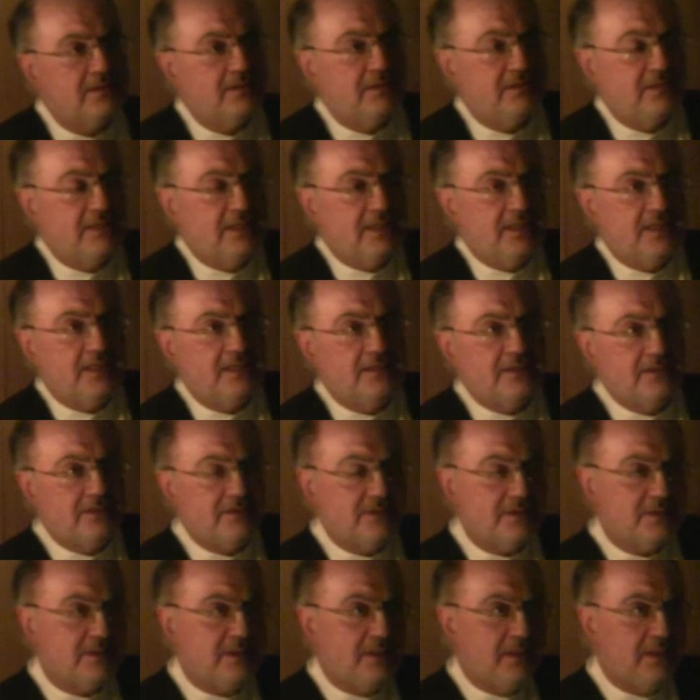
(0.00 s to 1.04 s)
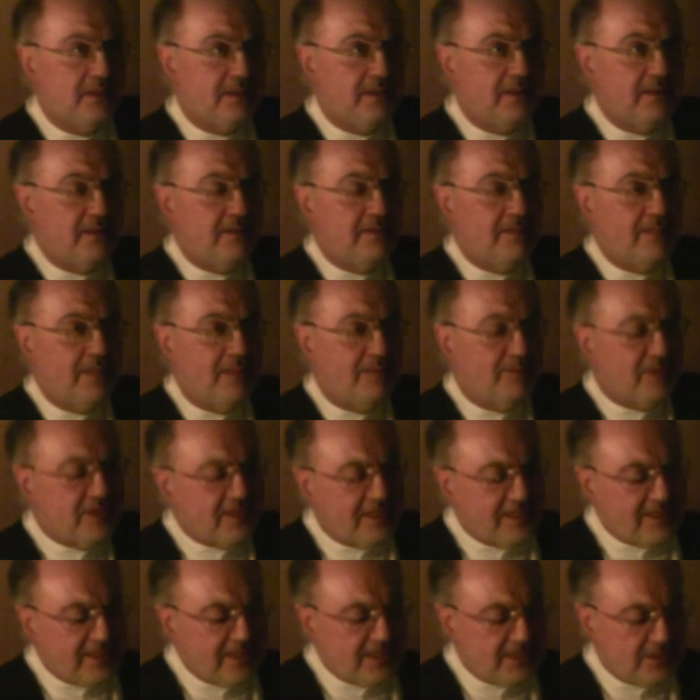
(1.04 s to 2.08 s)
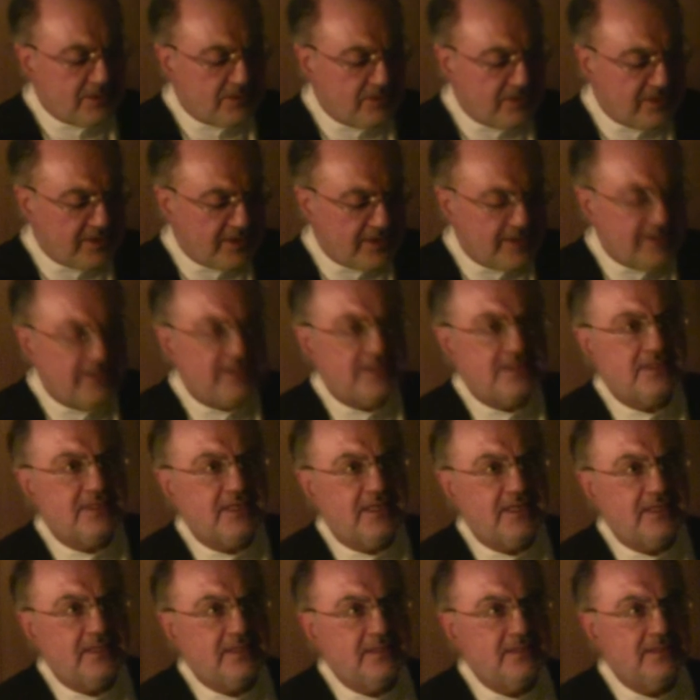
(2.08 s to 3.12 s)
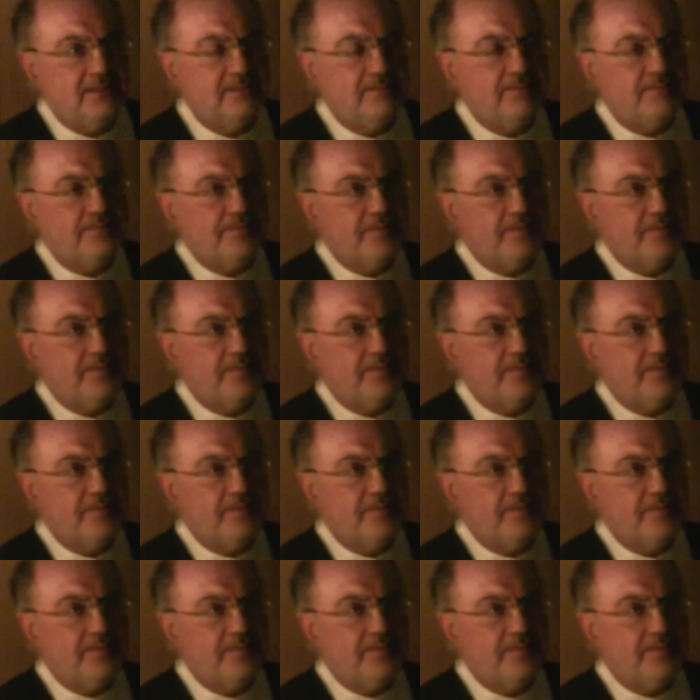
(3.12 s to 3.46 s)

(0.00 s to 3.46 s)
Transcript: Only Allah knows. But at least within this cycle,